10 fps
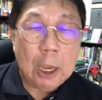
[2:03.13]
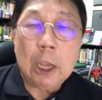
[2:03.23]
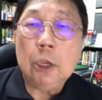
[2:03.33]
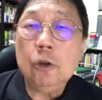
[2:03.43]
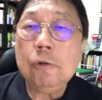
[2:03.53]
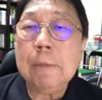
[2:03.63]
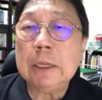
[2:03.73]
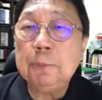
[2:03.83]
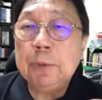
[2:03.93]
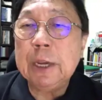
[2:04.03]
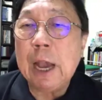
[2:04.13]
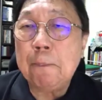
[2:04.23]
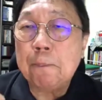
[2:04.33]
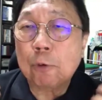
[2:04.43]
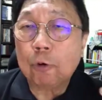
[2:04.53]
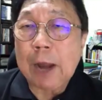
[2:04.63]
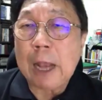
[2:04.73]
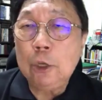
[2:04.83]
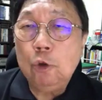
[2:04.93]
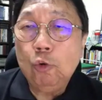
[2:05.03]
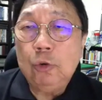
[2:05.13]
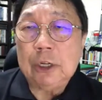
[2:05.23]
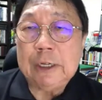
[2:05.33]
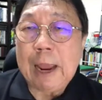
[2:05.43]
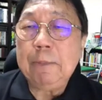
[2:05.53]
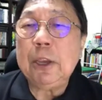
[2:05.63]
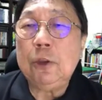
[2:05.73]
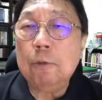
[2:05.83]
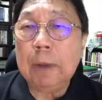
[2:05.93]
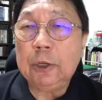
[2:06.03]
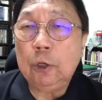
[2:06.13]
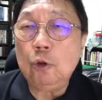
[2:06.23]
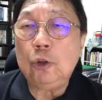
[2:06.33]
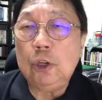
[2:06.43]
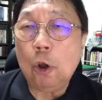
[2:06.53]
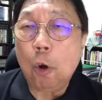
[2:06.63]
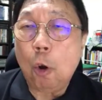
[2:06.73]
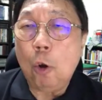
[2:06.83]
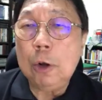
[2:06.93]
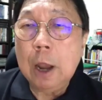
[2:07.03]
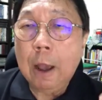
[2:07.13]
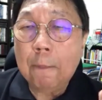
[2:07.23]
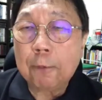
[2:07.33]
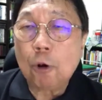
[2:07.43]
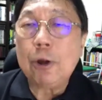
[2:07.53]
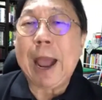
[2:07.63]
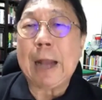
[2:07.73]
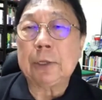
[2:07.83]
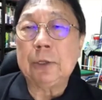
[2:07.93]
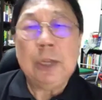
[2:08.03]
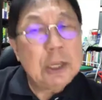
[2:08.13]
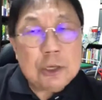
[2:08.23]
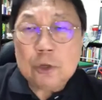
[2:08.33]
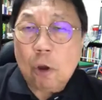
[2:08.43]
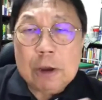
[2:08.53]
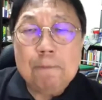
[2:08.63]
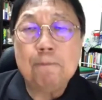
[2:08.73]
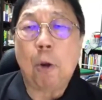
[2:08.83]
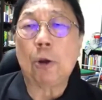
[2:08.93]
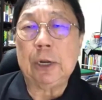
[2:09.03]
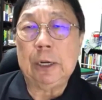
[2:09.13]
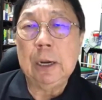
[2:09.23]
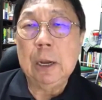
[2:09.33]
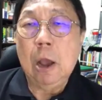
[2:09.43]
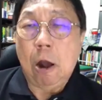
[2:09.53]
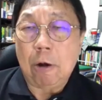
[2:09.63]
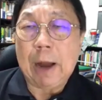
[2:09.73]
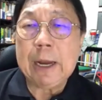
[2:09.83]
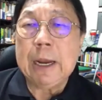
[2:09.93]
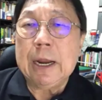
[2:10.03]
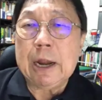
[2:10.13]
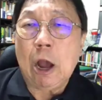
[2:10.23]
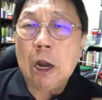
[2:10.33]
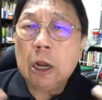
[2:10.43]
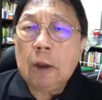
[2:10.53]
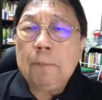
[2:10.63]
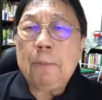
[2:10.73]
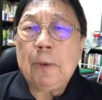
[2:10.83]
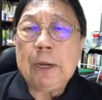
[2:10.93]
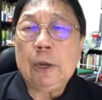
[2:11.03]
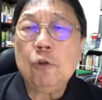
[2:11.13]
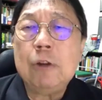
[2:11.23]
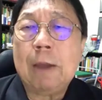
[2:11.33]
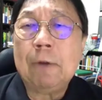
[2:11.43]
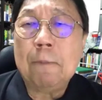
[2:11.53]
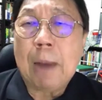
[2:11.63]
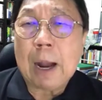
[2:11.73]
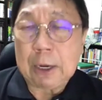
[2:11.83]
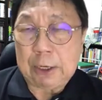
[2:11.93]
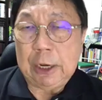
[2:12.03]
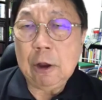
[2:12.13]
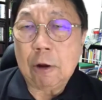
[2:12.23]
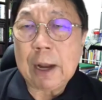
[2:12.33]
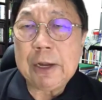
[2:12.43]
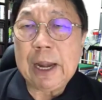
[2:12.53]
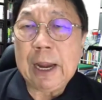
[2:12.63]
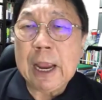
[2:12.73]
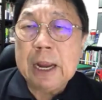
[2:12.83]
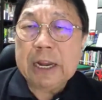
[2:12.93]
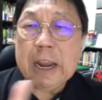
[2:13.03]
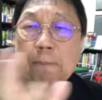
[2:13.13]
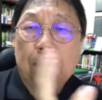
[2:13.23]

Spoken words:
you must be a product user. That means you must use your own products. This is so important. All right. Now, a lot of people, they do network marketing. All right. Their